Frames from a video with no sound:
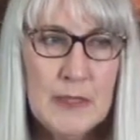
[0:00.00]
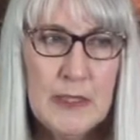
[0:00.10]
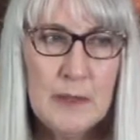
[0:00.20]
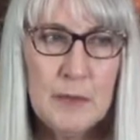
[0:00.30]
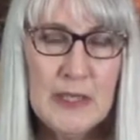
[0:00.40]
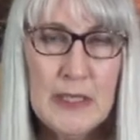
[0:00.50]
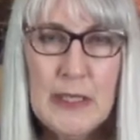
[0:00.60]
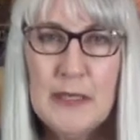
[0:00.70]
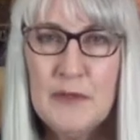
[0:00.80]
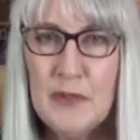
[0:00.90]
in the
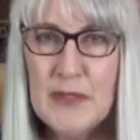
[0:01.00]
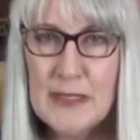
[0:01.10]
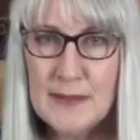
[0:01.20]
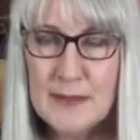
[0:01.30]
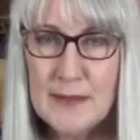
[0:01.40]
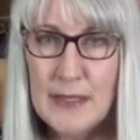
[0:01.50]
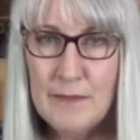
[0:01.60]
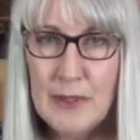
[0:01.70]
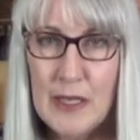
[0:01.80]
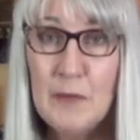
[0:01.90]
beginning of
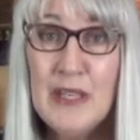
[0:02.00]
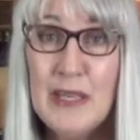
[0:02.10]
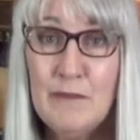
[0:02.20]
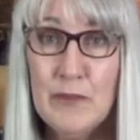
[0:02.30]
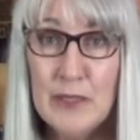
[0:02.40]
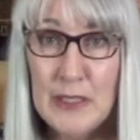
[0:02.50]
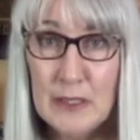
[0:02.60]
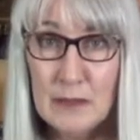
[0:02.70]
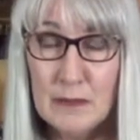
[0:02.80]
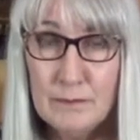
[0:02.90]
2007, I became very
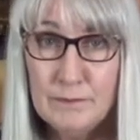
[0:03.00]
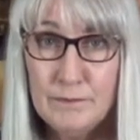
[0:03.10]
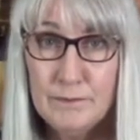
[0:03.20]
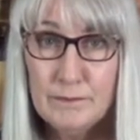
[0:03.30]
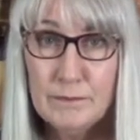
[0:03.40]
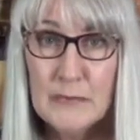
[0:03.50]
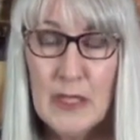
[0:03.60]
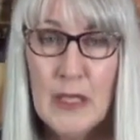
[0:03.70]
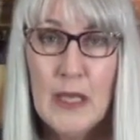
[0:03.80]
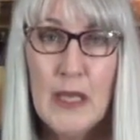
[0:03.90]
ill.
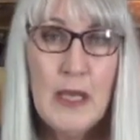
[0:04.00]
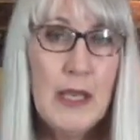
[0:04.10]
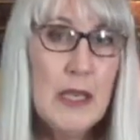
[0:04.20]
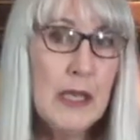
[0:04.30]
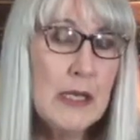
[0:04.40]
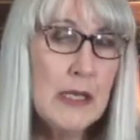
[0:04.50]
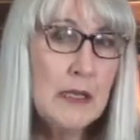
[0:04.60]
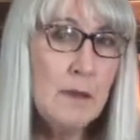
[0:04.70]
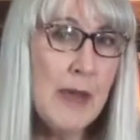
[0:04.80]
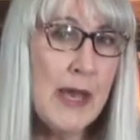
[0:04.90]
And in
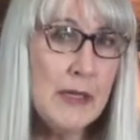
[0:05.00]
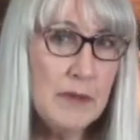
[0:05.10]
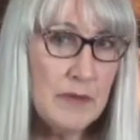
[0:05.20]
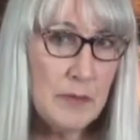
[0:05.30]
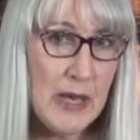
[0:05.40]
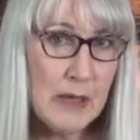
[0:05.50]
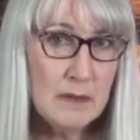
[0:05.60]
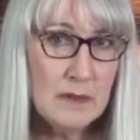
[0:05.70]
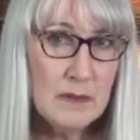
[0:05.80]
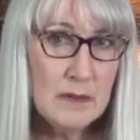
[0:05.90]
a matter of
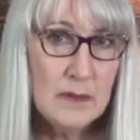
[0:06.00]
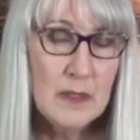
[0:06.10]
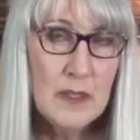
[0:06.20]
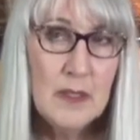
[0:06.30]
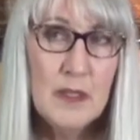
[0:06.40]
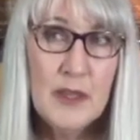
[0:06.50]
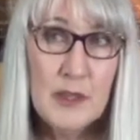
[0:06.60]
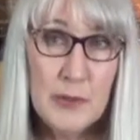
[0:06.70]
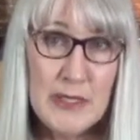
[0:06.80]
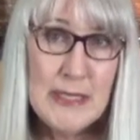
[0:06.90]
about
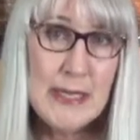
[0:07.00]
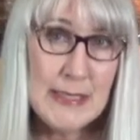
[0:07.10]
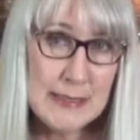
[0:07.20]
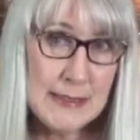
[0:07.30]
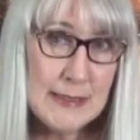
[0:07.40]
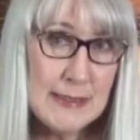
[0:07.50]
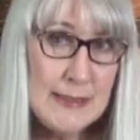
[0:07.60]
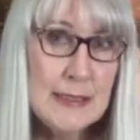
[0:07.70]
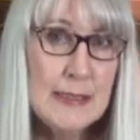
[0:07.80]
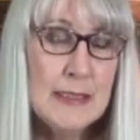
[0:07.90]
3 days,
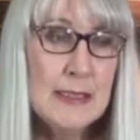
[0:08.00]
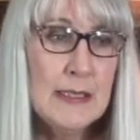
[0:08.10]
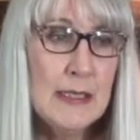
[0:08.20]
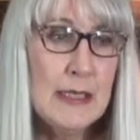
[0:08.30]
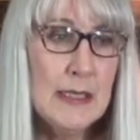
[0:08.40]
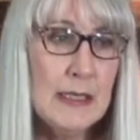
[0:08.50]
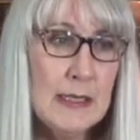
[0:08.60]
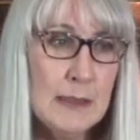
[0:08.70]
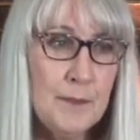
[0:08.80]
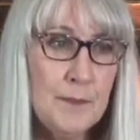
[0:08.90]

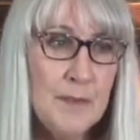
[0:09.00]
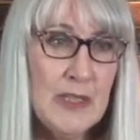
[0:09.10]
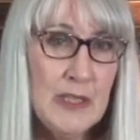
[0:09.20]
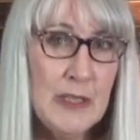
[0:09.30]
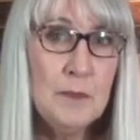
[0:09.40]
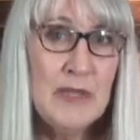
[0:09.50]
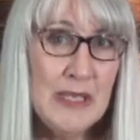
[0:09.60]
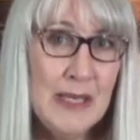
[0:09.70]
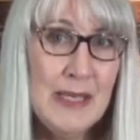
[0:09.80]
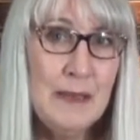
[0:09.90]
it
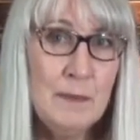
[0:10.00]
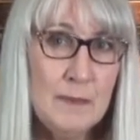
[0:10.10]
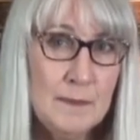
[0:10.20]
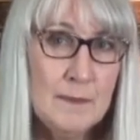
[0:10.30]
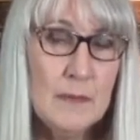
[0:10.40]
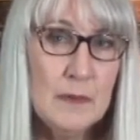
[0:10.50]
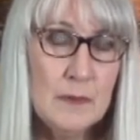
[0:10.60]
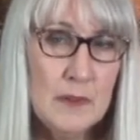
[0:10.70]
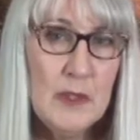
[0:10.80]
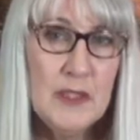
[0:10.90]
became
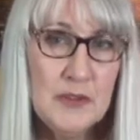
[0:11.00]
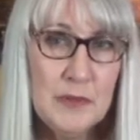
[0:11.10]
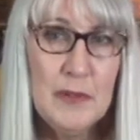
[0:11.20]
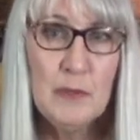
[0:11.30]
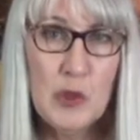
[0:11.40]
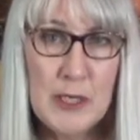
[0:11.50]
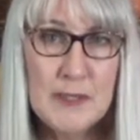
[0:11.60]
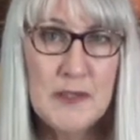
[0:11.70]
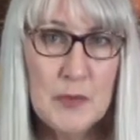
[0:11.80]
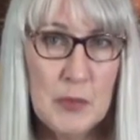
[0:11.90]
extreme
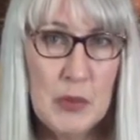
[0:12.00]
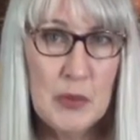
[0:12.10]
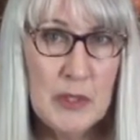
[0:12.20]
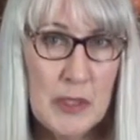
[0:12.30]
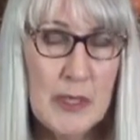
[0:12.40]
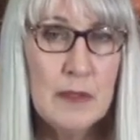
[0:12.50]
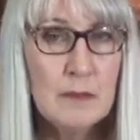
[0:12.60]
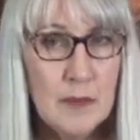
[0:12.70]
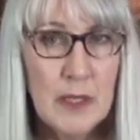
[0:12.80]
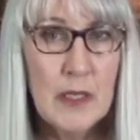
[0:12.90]
crisis mode, and
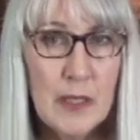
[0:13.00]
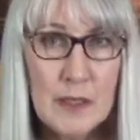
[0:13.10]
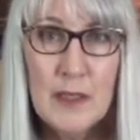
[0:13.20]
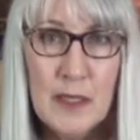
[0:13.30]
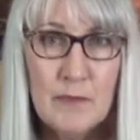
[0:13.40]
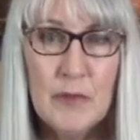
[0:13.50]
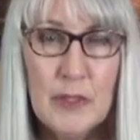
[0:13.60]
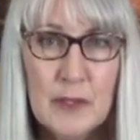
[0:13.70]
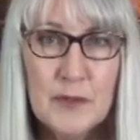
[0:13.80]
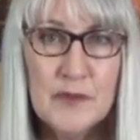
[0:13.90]
I came very
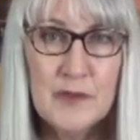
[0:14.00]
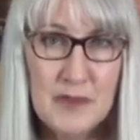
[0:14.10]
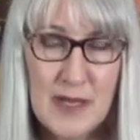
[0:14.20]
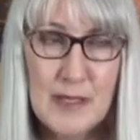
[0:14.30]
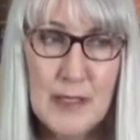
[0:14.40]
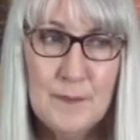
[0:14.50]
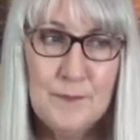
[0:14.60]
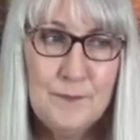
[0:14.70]
close to dying.